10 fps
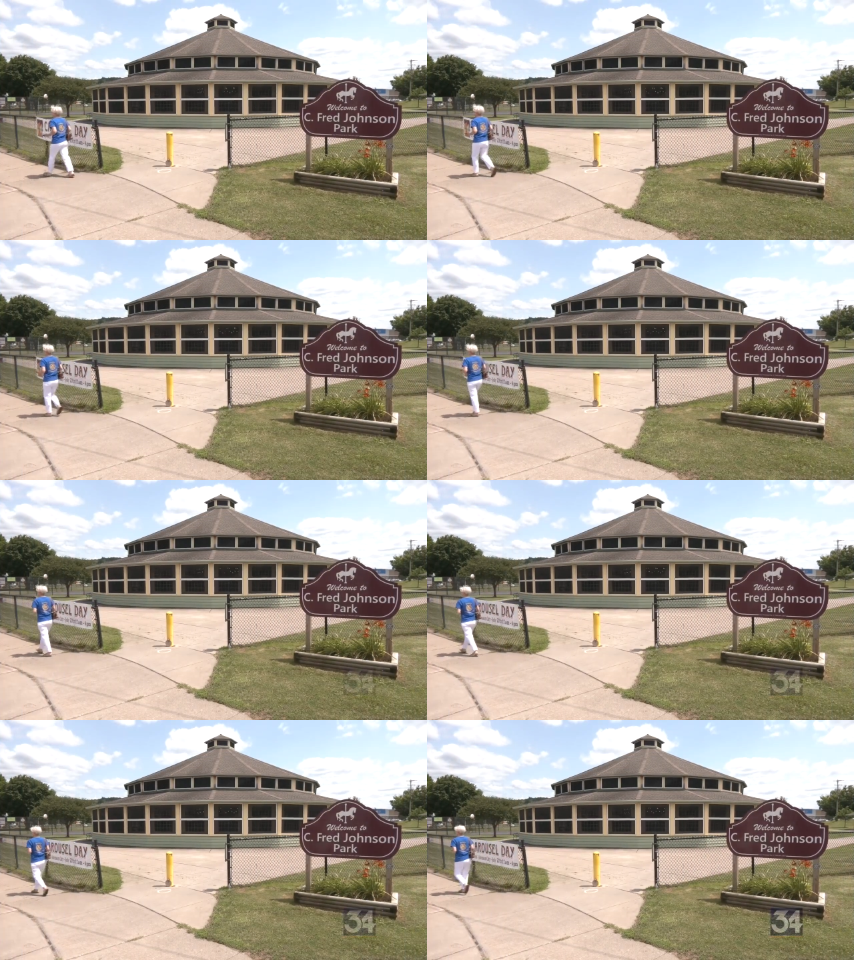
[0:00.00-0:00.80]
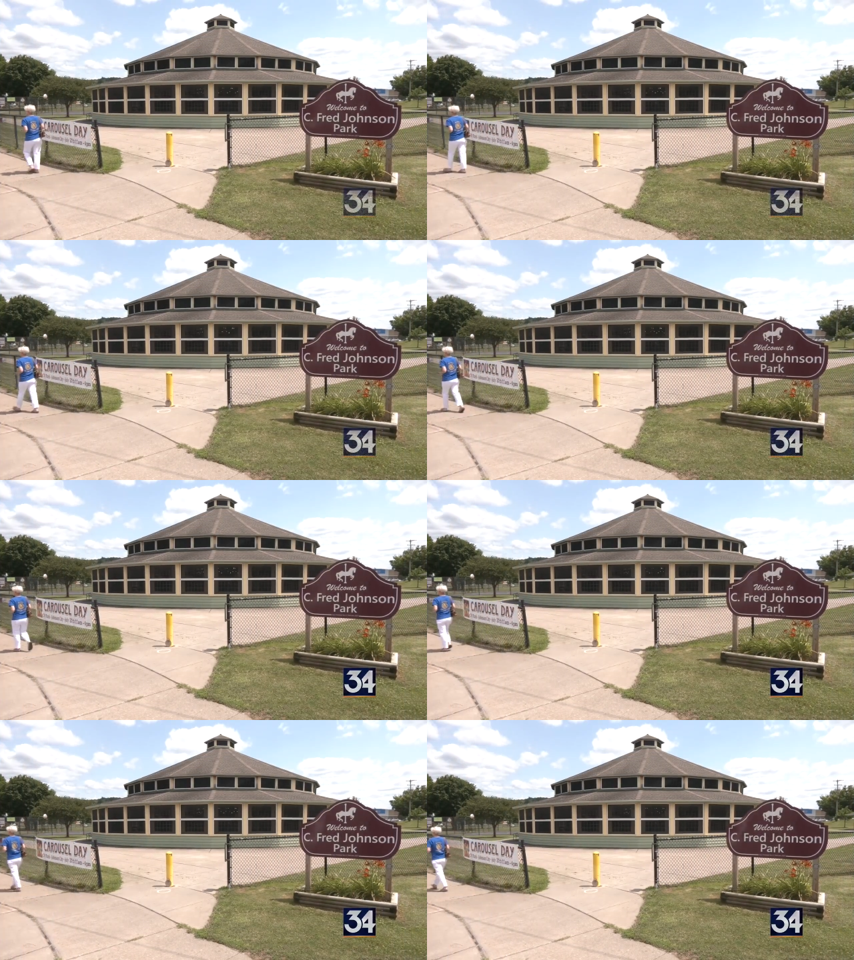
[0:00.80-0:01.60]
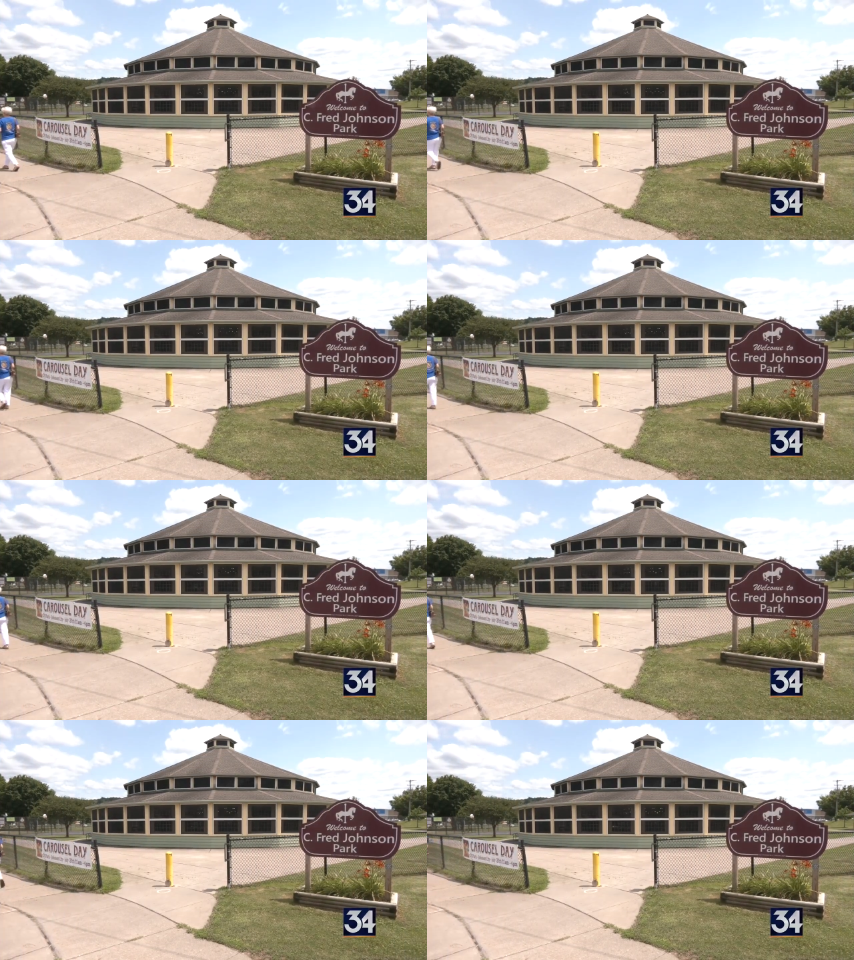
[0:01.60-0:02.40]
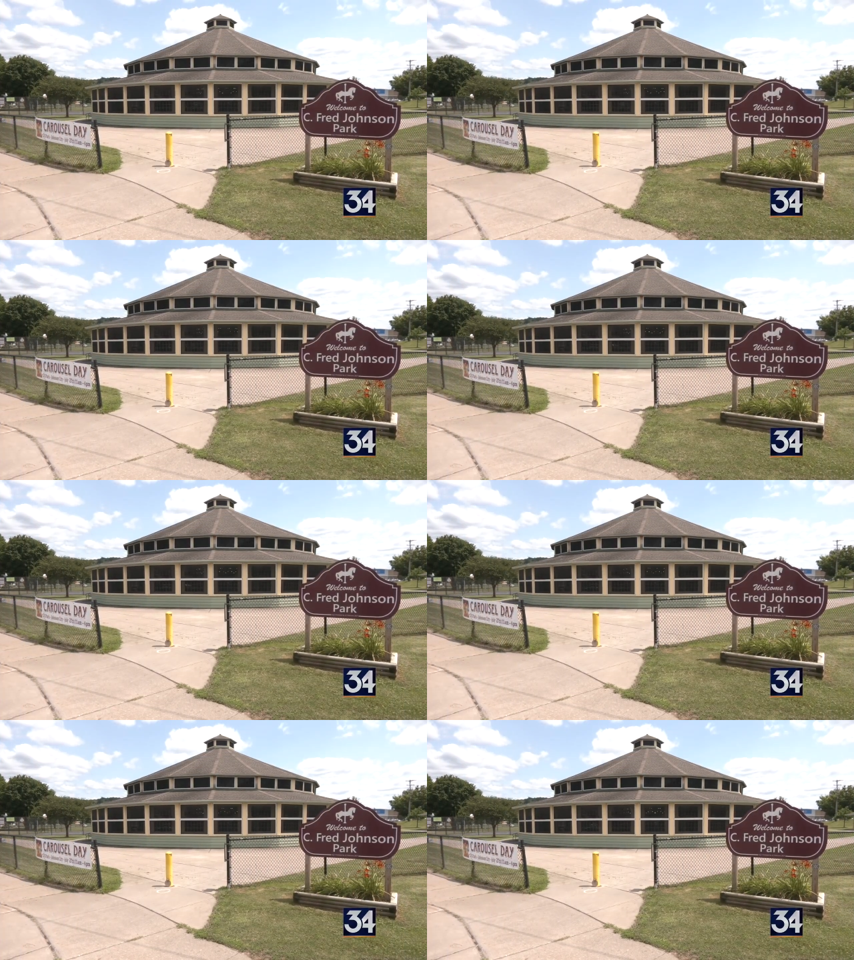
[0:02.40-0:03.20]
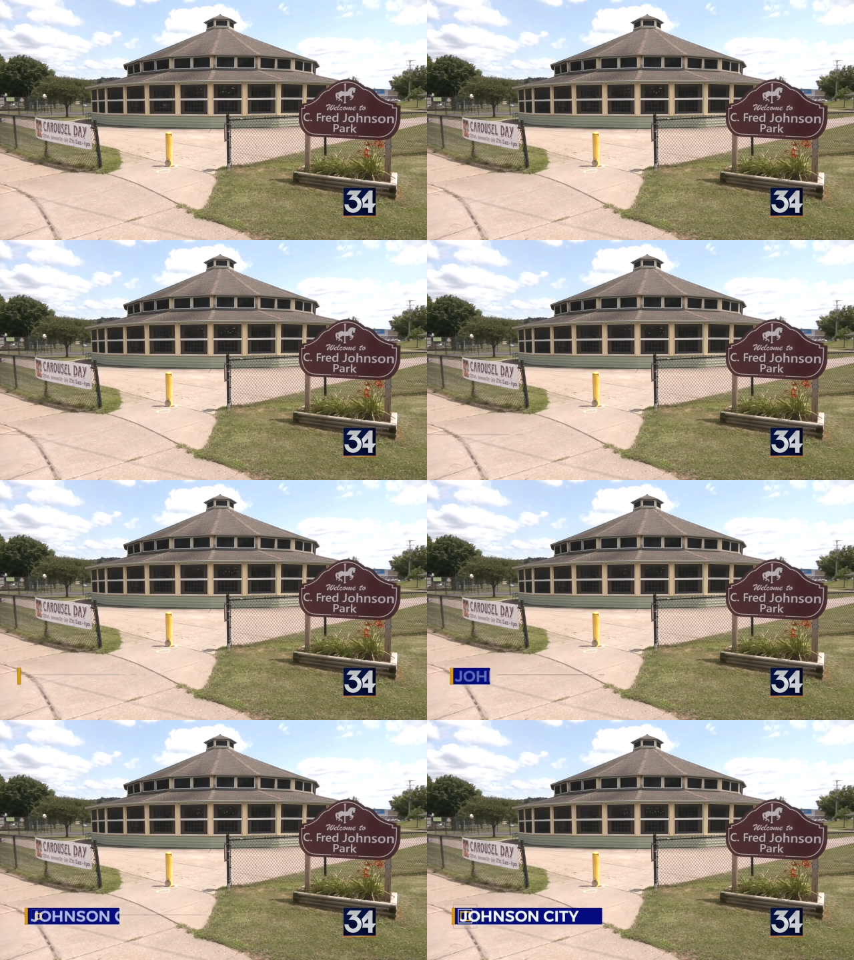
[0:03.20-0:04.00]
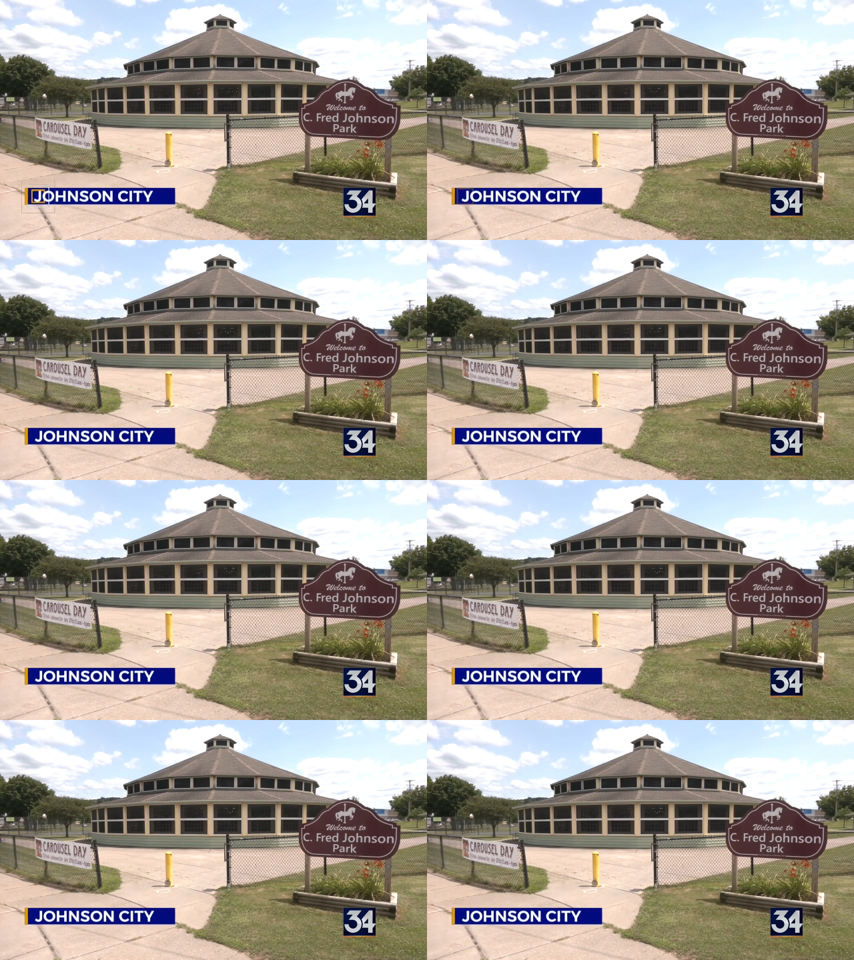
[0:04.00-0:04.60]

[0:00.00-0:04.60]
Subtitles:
Nobody's mouth can be seen.